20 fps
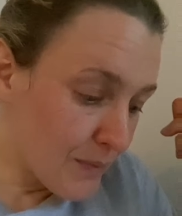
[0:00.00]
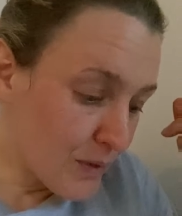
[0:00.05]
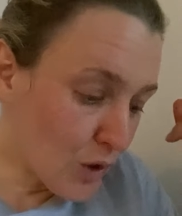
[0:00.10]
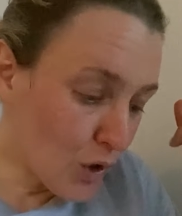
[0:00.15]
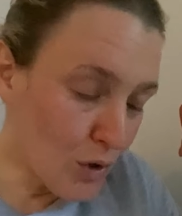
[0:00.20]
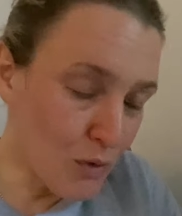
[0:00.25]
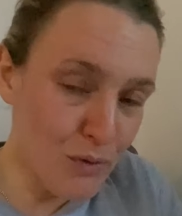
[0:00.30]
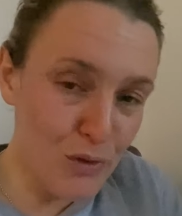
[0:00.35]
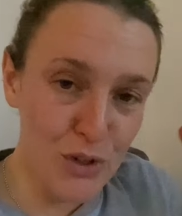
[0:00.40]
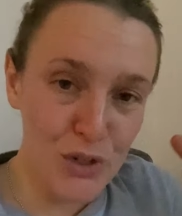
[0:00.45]

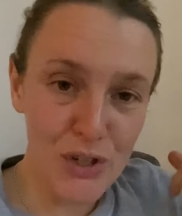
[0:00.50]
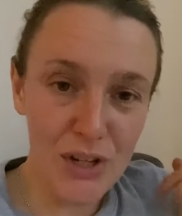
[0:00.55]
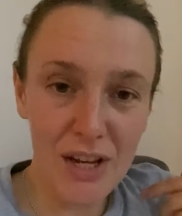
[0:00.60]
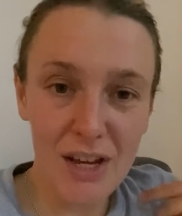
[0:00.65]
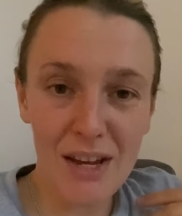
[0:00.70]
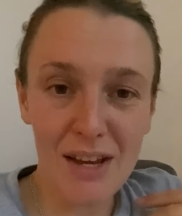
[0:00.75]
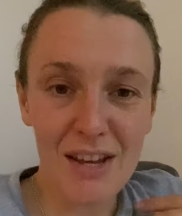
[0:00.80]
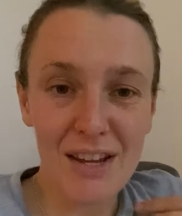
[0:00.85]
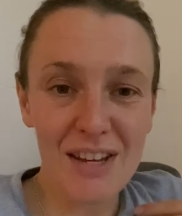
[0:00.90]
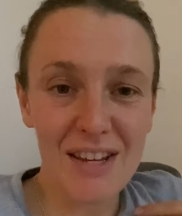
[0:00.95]

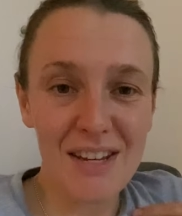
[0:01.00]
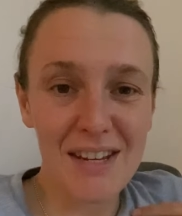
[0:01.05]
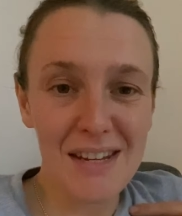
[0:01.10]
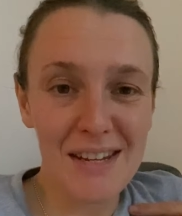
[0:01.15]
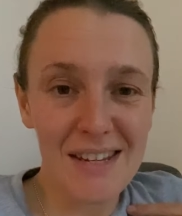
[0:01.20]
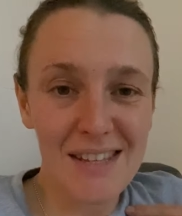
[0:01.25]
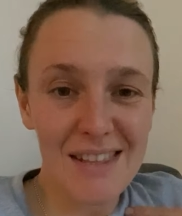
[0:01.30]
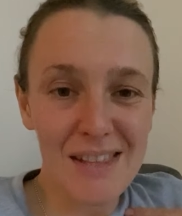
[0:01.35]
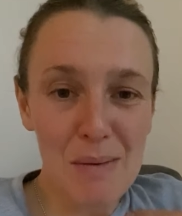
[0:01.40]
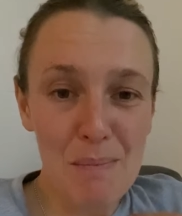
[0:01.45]
obviously
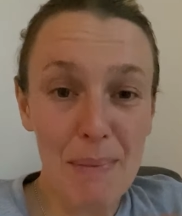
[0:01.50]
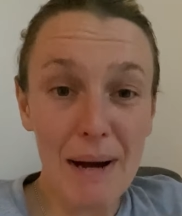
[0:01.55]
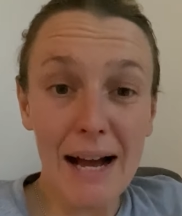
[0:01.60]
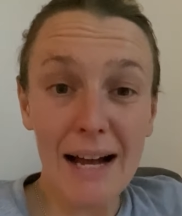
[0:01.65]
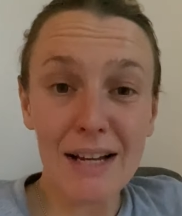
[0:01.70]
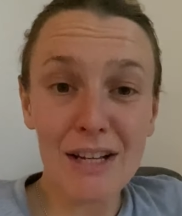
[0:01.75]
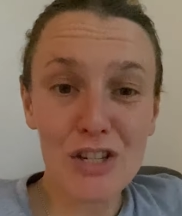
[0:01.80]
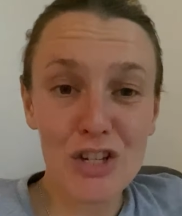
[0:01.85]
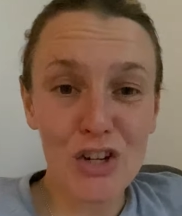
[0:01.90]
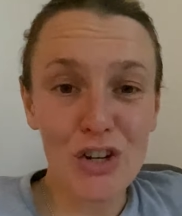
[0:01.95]
the
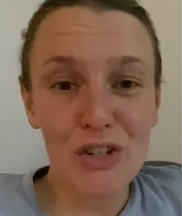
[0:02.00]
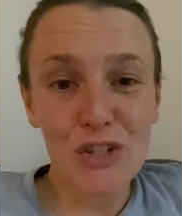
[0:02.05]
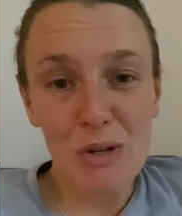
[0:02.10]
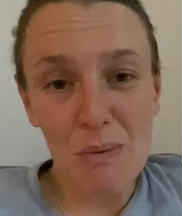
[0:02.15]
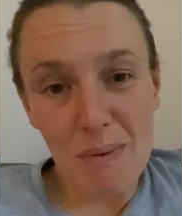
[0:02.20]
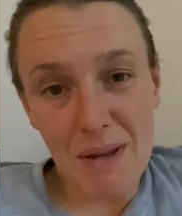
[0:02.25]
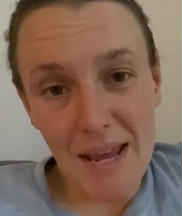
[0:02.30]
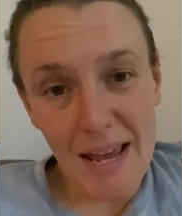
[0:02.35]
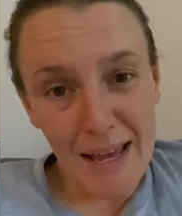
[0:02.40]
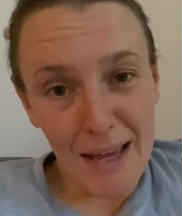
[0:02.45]
bag's got to
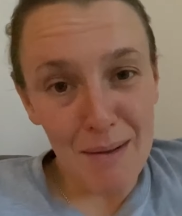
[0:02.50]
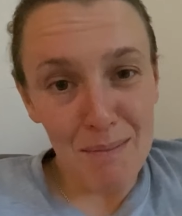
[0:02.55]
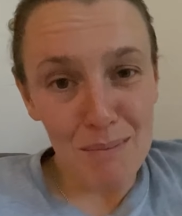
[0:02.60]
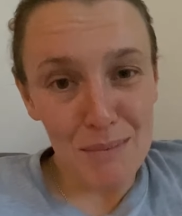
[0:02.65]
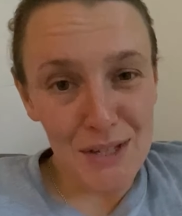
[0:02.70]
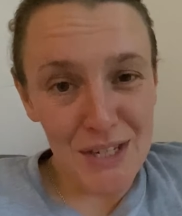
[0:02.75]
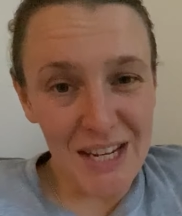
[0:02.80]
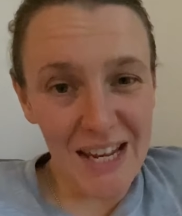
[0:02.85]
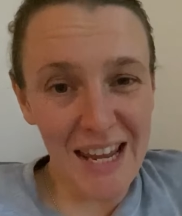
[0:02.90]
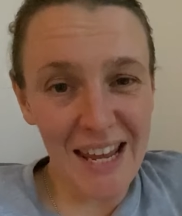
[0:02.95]
be
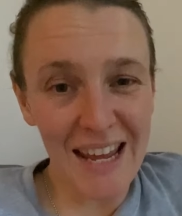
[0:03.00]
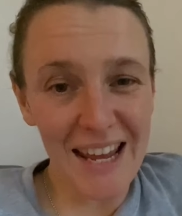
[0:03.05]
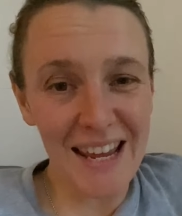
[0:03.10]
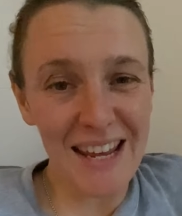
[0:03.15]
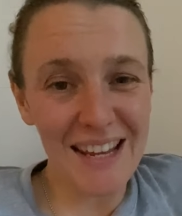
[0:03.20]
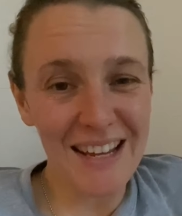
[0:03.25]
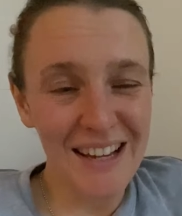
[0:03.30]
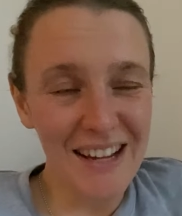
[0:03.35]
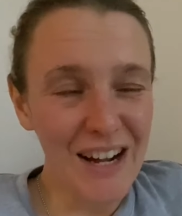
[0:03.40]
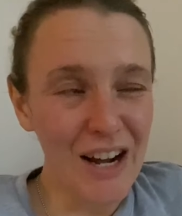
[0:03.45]

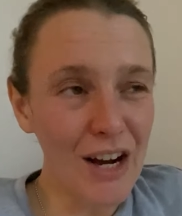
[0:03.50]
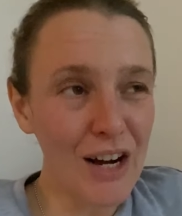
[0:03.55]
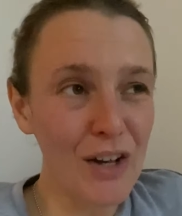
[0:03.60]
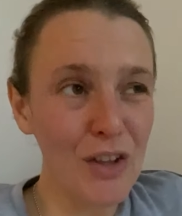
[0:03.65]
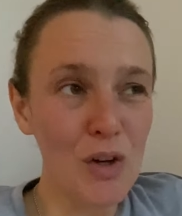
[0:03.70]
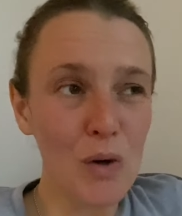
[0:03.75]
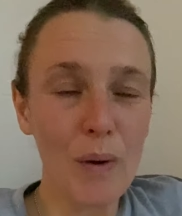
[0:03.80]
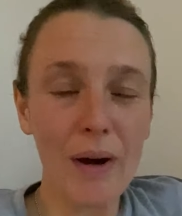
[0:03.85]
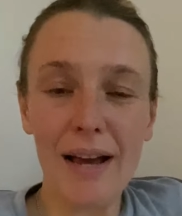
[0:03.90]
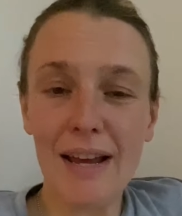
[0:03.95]
empty,
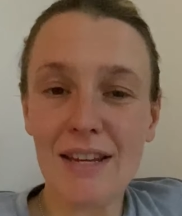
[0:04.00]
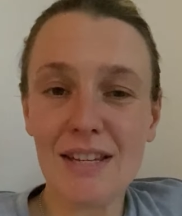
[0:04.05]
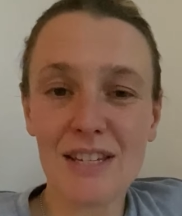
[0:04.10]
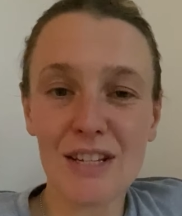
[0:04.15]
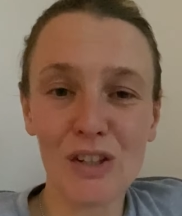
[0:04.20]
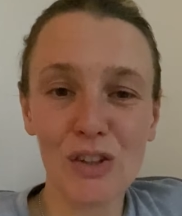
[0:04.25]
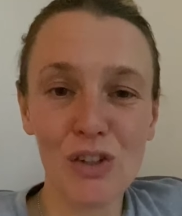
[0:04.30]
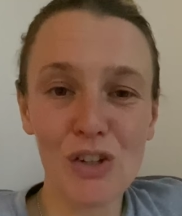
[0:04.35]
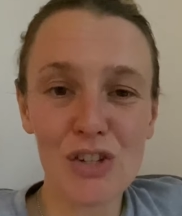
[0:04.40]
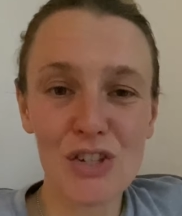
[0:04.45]
otherwise
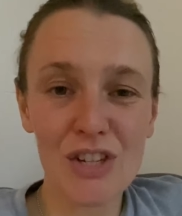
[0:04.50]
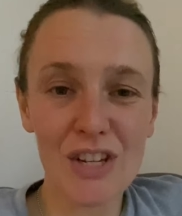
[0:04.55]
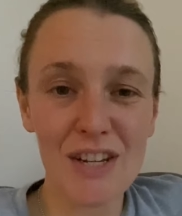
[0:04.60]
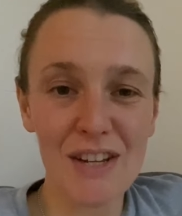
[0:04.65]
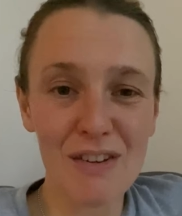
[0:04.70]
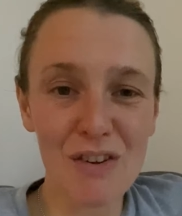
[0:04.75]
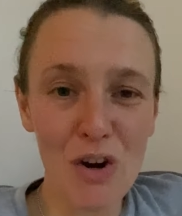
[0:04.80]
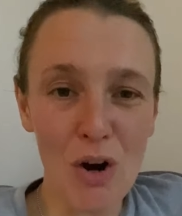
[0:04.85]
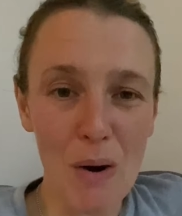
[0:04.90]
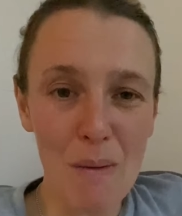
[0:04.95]
it looks like
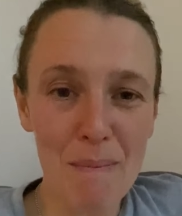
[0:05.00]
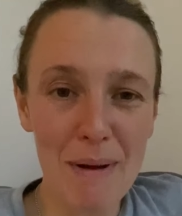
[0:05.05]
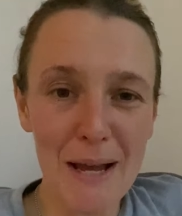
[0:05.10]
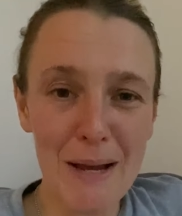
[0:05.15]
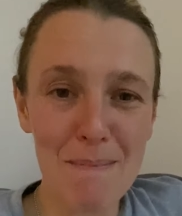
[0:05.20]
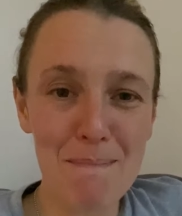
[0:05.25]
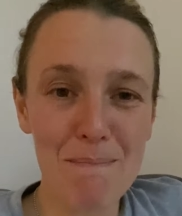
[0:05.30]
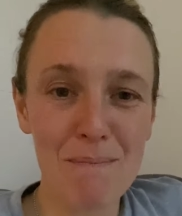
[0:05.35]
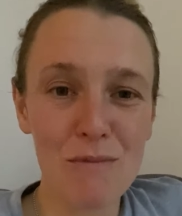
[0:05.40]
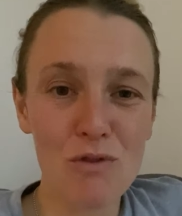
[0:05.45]
you've got a
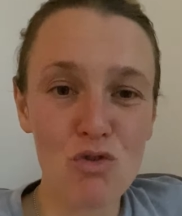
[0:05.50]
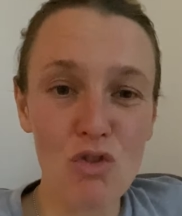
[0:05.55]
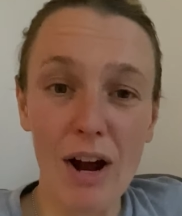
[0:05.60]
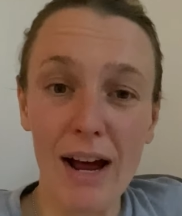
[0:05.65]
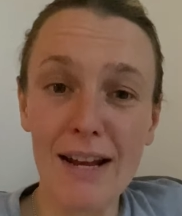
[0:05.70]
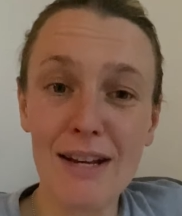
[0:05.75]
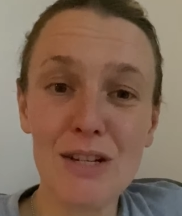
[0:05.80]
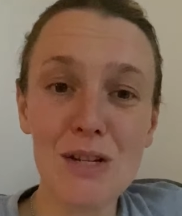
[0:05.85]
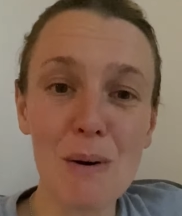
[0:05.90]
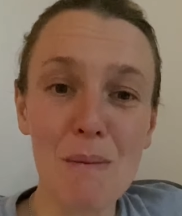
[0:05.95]
big
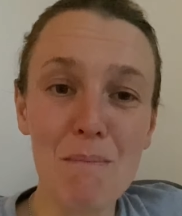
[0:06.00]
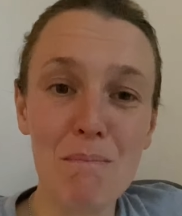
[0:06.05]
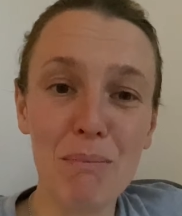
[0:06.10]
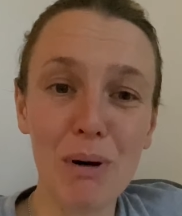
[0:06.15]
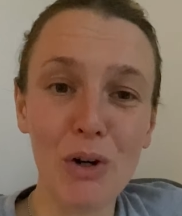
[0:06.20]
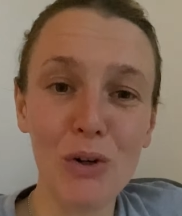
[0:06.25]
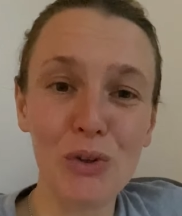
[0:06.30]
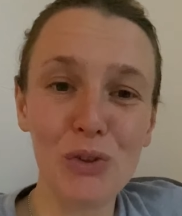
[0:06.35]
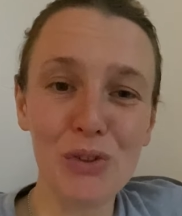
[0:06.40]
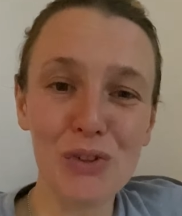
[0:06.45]
random
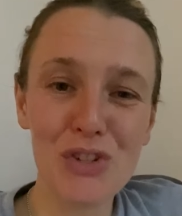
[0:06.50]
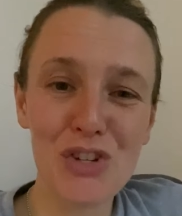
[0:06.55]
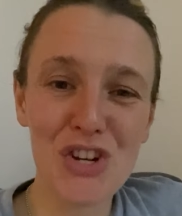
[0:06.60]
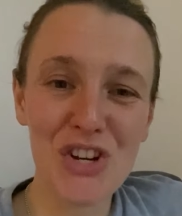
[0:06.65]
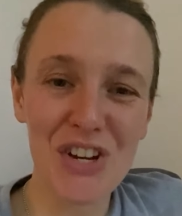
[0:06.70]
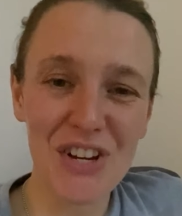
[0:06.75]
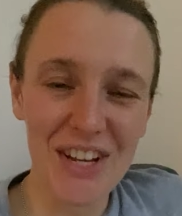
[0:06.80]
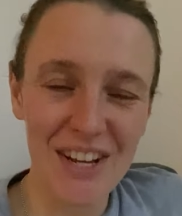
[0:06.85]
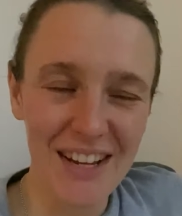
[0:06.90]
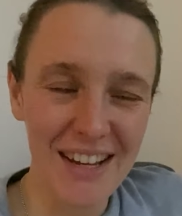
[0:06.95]

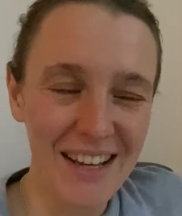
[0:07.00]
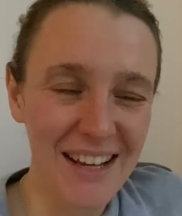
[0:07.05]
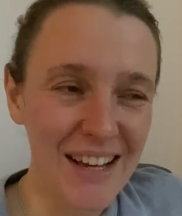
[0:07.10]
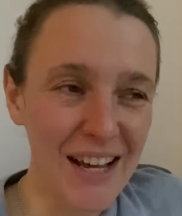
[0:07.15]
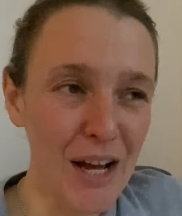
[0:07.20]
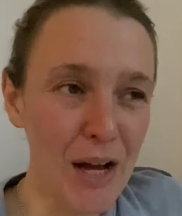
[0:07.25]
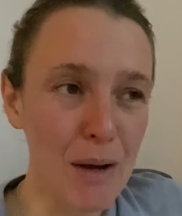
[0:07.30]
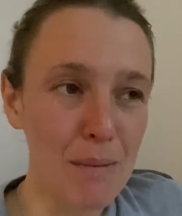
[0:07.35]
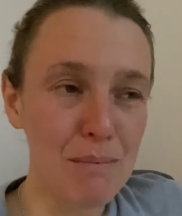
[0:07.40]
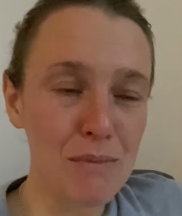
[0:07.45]
bulge
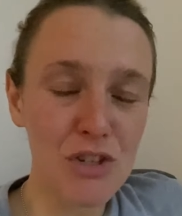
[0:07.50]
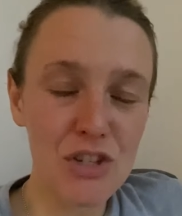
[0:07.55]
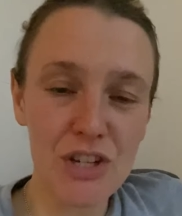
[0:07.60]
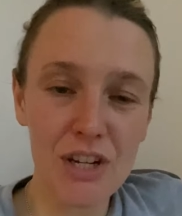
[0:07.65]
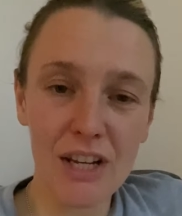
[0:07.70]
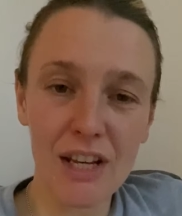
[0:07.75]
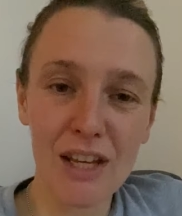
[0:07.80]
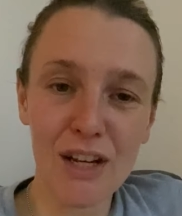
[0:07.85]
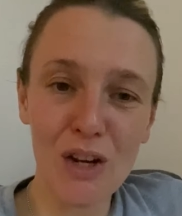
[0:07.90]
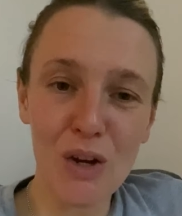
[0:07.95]

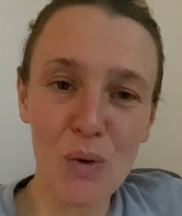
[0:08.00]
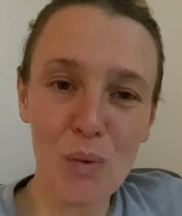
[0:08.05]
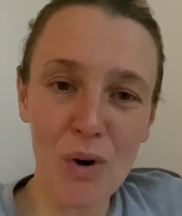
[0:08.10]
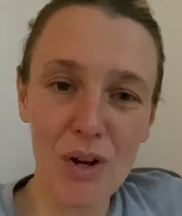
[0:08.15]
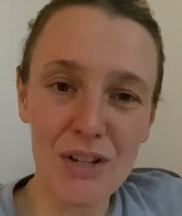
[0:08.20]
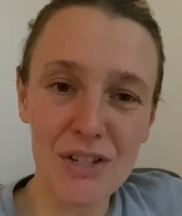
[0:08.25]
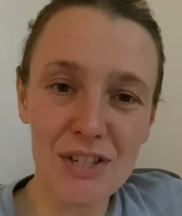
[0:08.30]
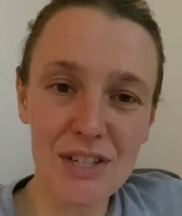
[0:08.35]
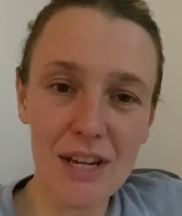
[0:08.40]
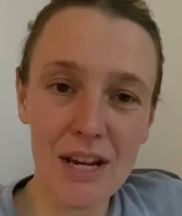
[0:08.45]
sticking out
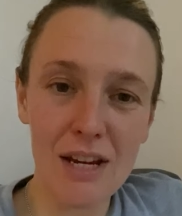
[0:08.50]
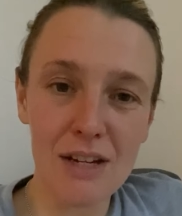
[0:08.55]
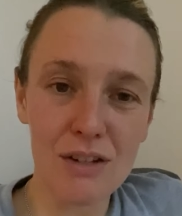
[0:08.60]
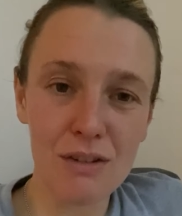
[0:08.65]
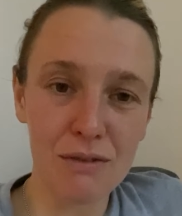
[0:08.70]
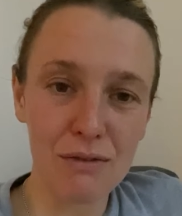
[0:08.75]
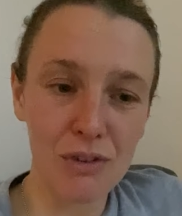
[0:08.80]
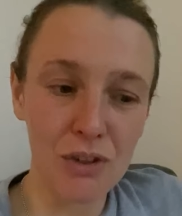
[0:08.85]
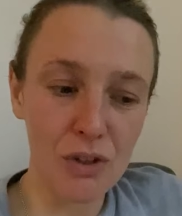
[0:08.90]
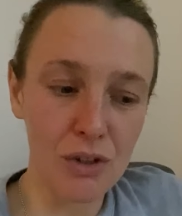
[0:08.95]
one side
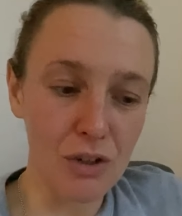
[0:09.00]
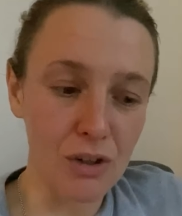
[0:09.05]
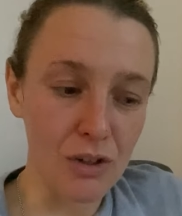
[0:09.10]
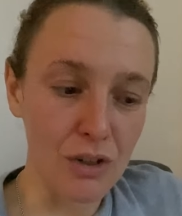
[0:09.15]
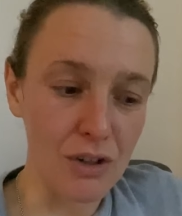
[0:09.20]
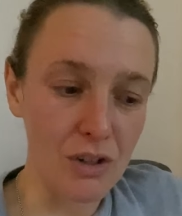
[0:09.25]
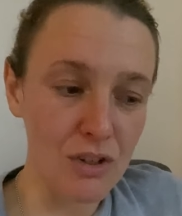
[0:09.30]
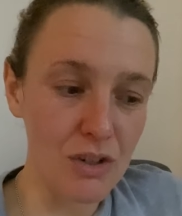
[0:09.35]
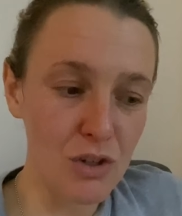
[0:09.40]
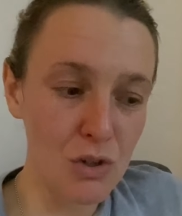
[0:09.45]
of
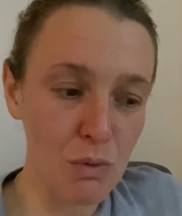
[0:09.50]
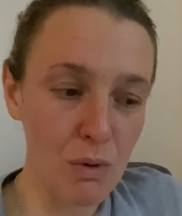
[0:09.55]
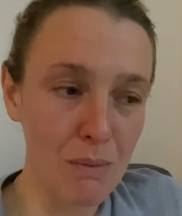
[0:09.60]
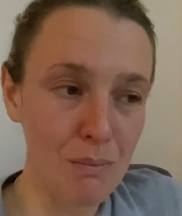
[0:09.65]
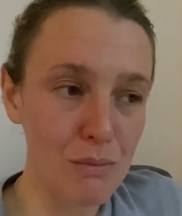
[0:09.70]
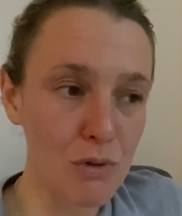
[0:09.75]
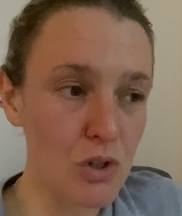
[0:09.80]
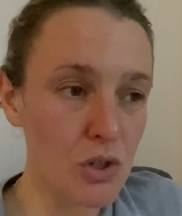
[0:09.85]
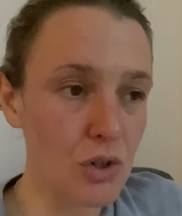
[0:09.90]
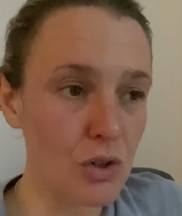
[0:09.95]
your
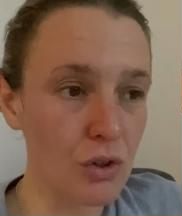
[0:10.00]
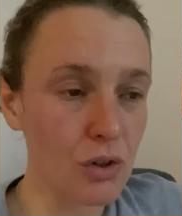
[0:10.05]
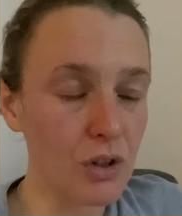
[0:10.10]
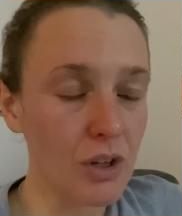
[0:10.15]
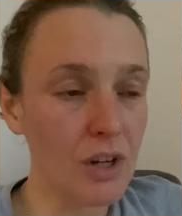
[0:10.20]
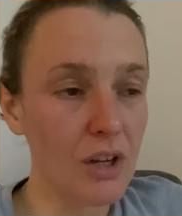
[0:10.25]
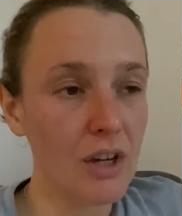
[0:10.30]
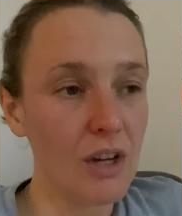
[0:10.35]
swimsuit.